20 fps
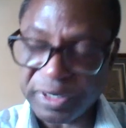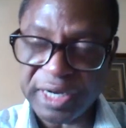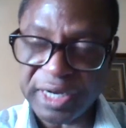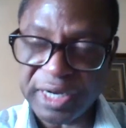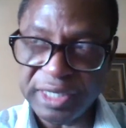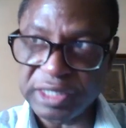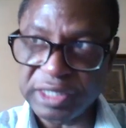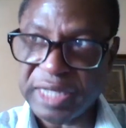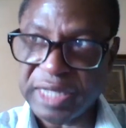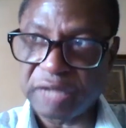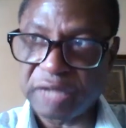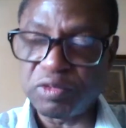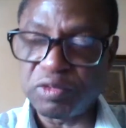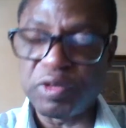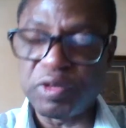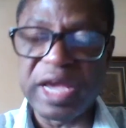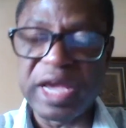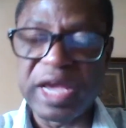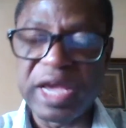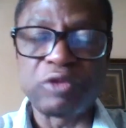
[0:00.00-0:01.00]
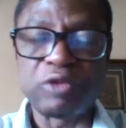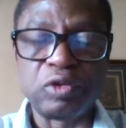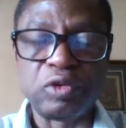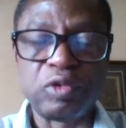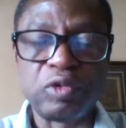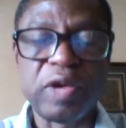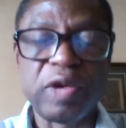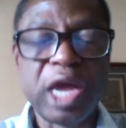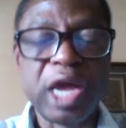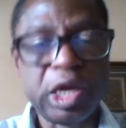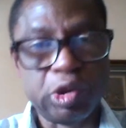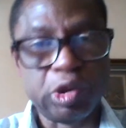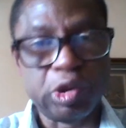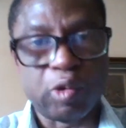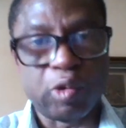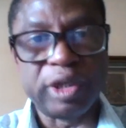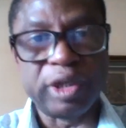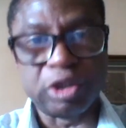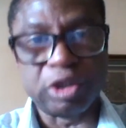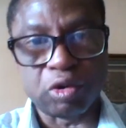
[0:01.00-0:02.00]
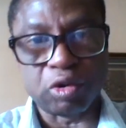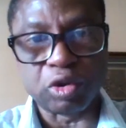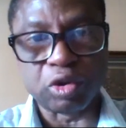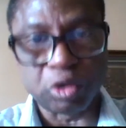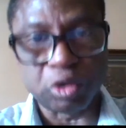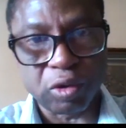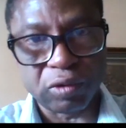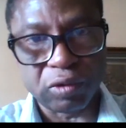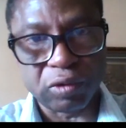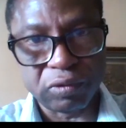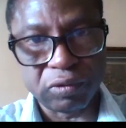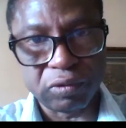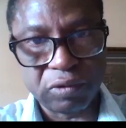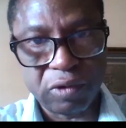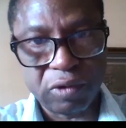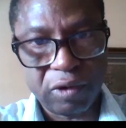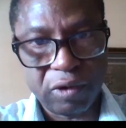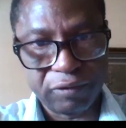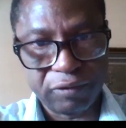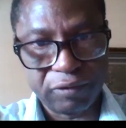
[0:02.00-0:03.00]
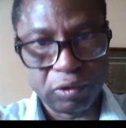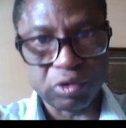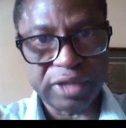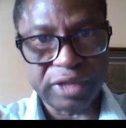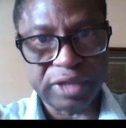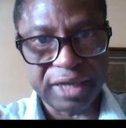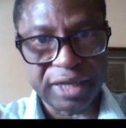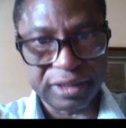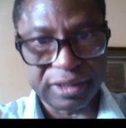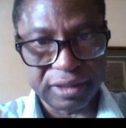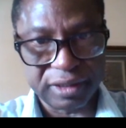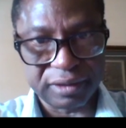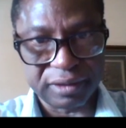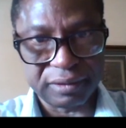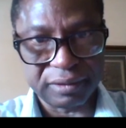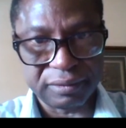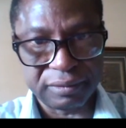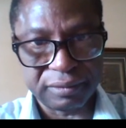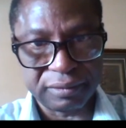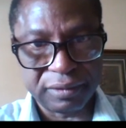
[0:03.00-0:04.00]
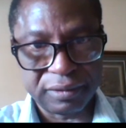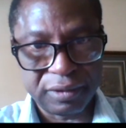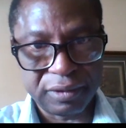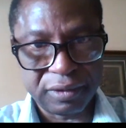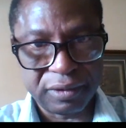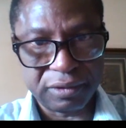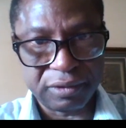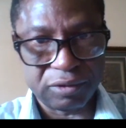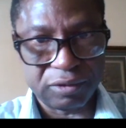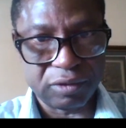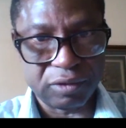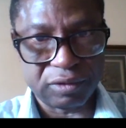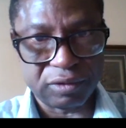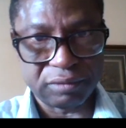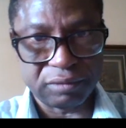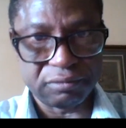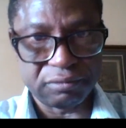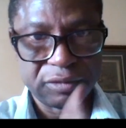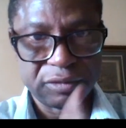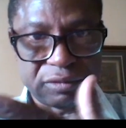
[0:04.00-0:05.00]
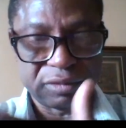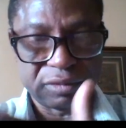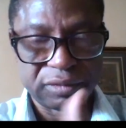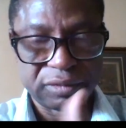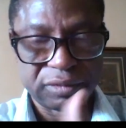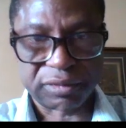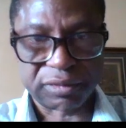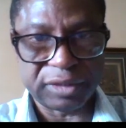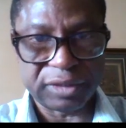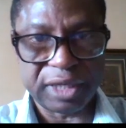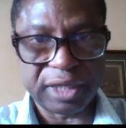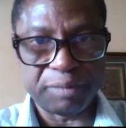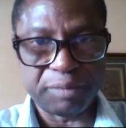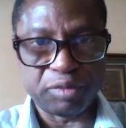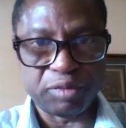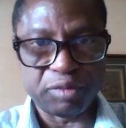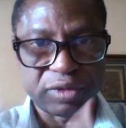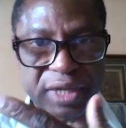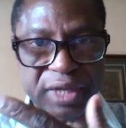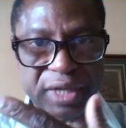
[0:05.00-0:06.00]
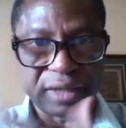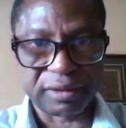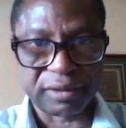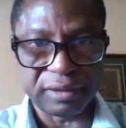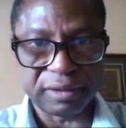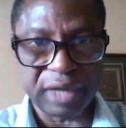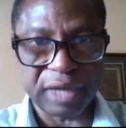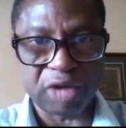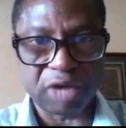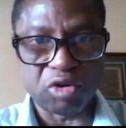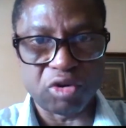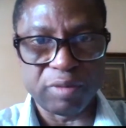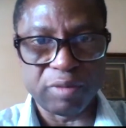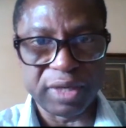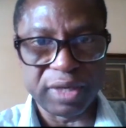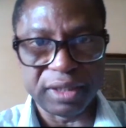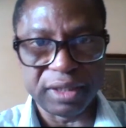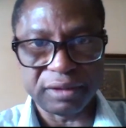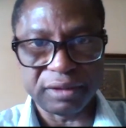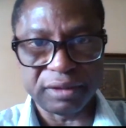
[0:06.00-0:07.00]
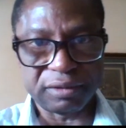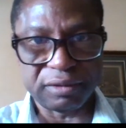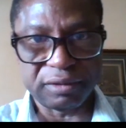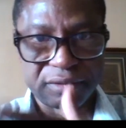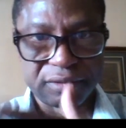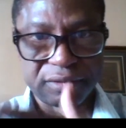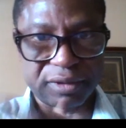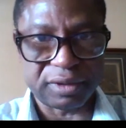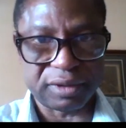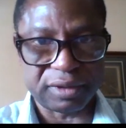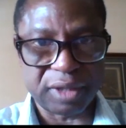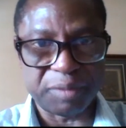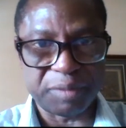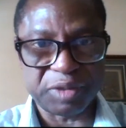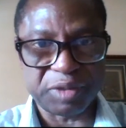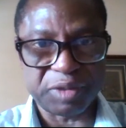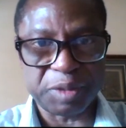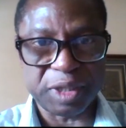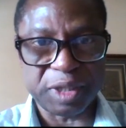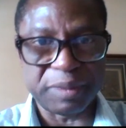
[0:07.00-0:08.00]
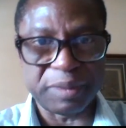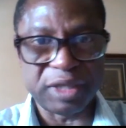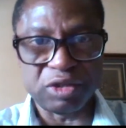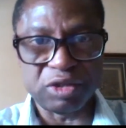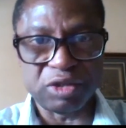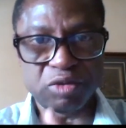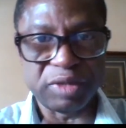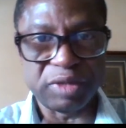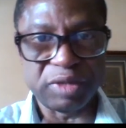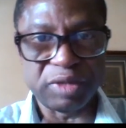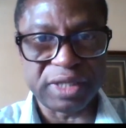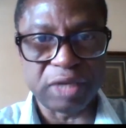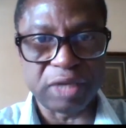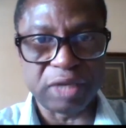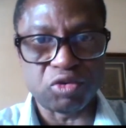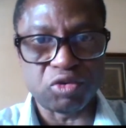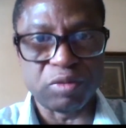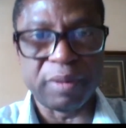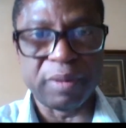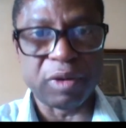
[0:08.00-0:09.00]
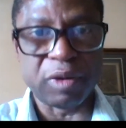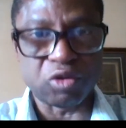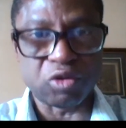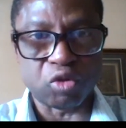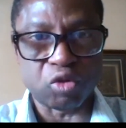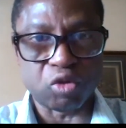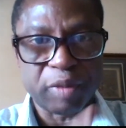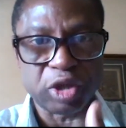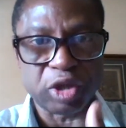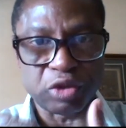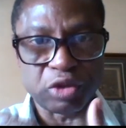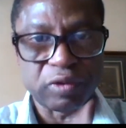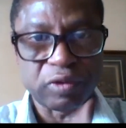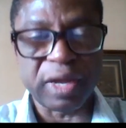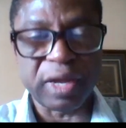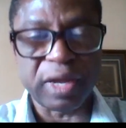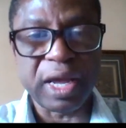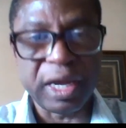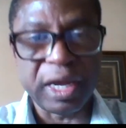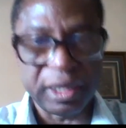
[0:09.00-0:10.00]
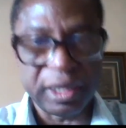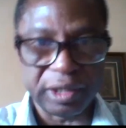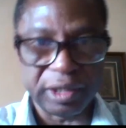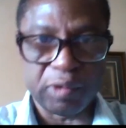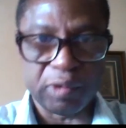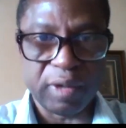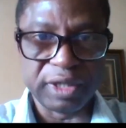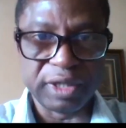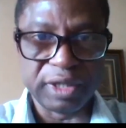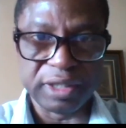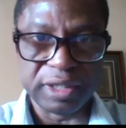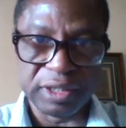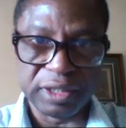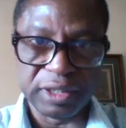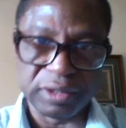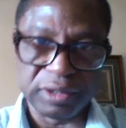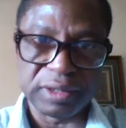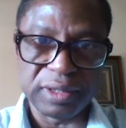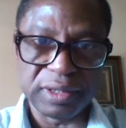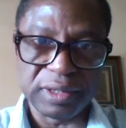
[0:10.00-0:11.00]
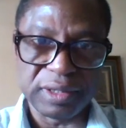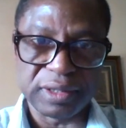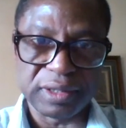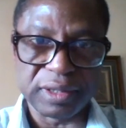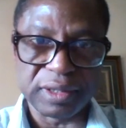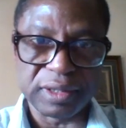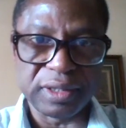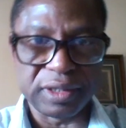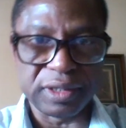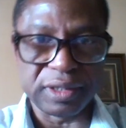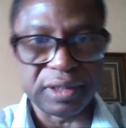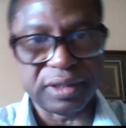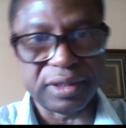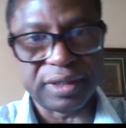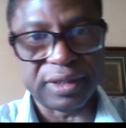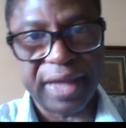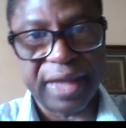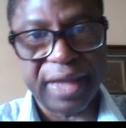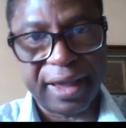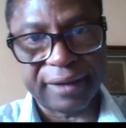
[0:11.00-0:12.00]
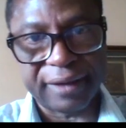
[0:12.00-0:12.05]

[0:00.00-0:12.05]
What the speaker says: is that we have to do the quality control of those tests. So 10% randomly specimens should be sent to Bamako to make sure the quality is there.